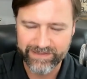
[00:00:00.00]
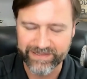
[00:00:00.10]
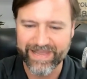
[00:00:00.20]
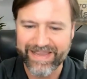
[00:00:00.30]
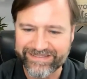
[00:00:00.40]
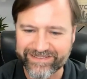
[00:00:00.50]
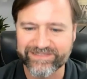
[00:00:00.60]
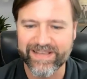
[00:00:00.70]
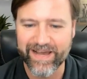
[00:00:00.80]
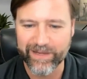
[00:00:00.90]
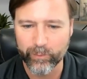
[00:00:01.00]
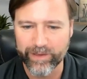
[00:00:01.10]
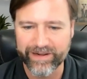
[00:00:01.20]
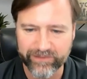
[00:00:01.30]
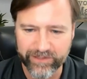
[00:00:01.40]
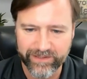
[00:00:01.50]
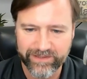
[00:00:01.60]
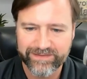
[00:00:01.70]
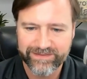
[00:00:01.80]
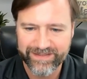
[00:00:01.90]
lasers on whatever
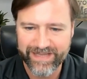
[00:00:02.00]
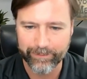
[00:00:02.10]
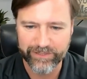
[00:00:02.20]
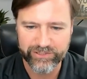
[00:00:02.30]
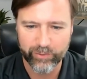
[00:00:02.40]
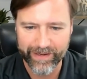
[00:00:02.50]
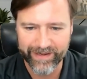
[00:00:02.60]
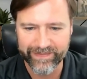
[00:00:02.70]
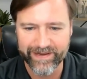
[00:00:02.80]
image you want on